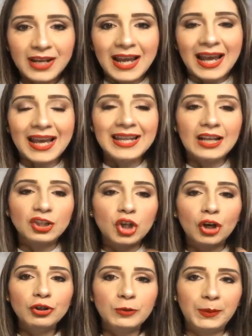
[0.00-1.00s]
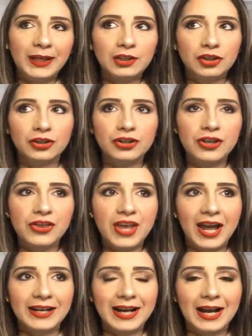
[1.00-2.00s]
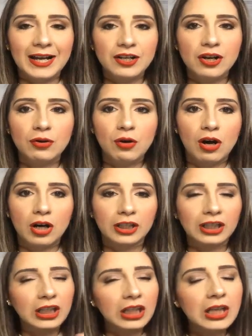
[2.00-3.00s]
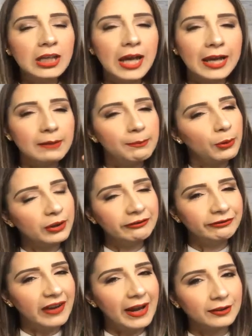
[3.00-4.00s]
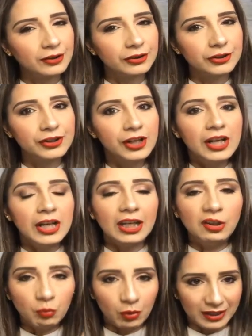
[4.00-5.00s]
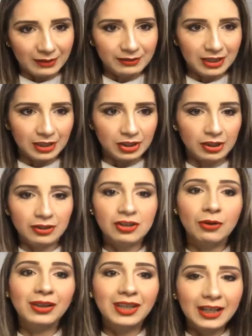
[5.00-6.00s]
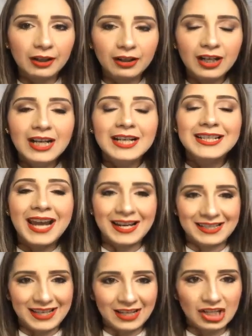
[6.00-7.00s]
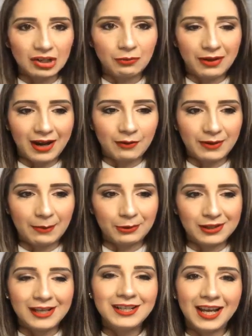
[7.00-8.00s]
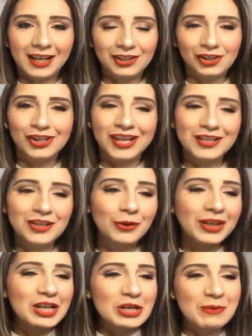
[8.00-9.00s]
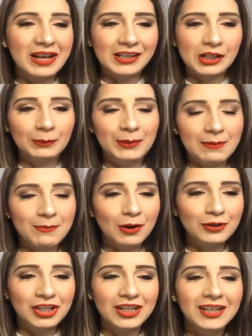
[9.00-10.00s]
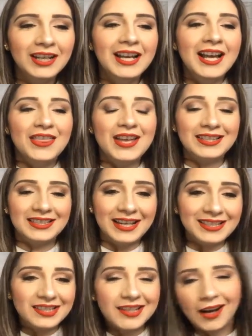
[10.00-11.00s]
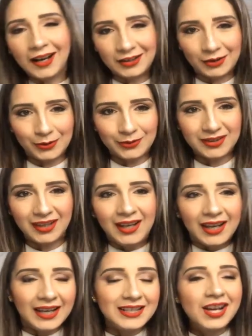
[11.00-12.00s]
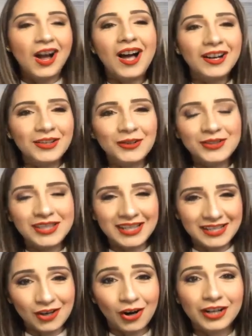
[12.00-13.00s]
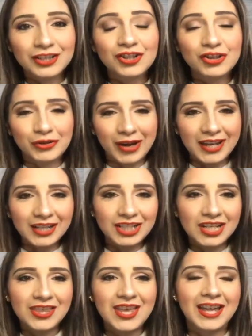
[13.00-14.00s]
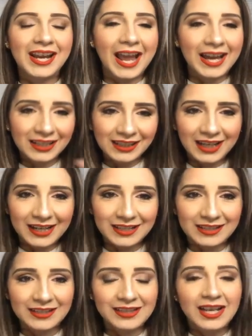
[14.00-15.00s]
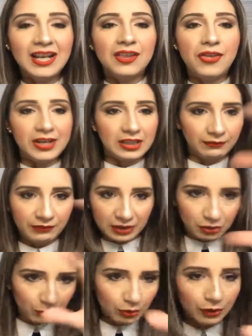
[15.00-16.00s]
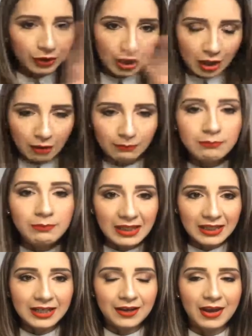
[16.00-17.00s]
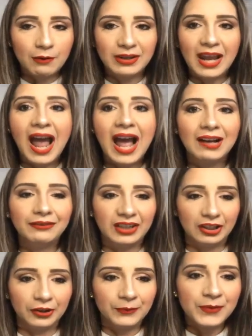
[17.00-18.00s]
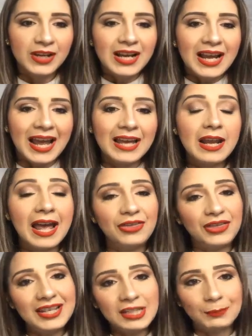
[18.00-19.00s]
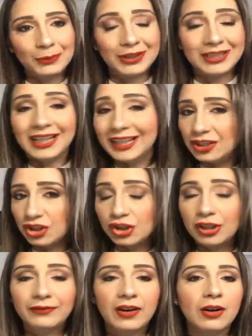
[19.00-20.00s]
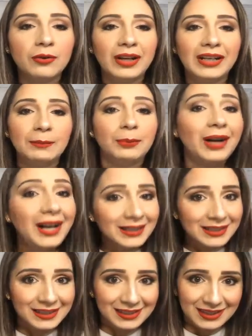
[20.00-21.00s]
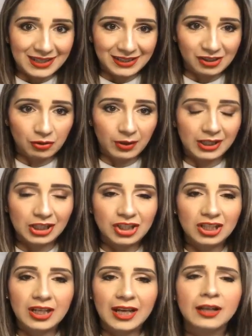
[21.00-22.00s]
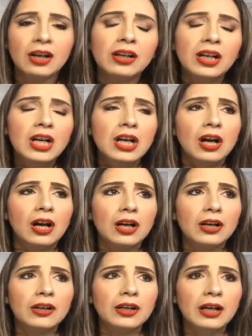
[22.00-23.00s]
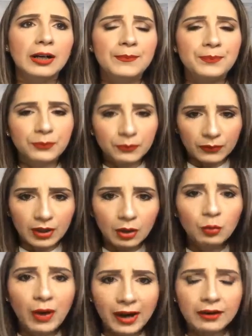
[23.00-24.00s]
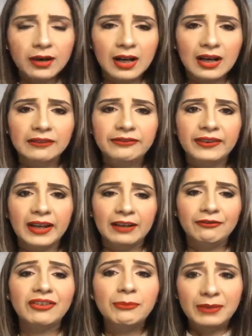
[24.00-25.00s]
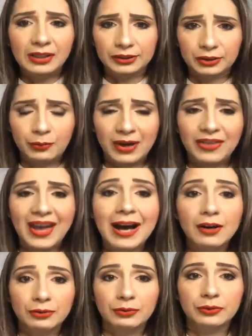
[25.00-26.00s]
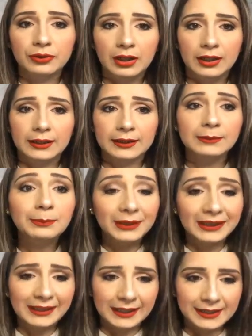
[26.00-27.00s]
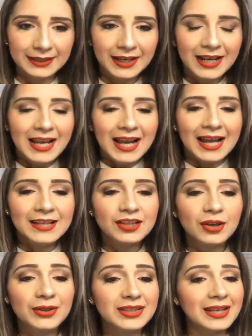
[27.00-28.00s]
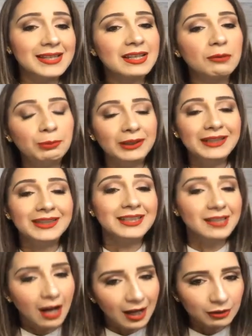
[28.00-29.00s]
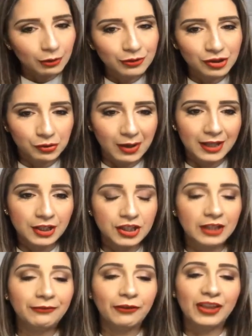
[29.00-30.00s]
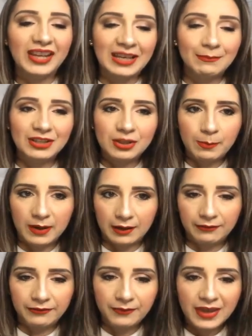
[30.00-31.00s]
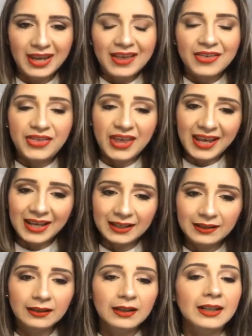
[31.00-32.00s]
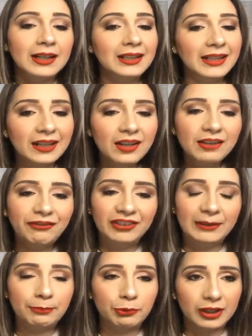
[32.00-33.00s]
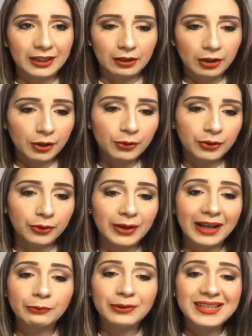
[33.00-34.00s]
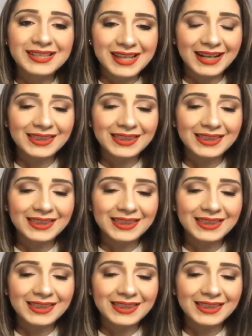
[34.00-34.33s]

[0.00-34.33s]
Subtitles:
And I chose pictures that I know are key and important factors in what I'm teaching. So here, taxation without representation. And so here's my little Bitmoji that says tacos. And tacos is our strategy that analyzes this visual, media that we have here. And at this point, kids should have already practiced this strategy and are aware of and familiar with how to complete it. And so it says complete the taco strategy for the image above. Then click on the Flipgrid logo and recite the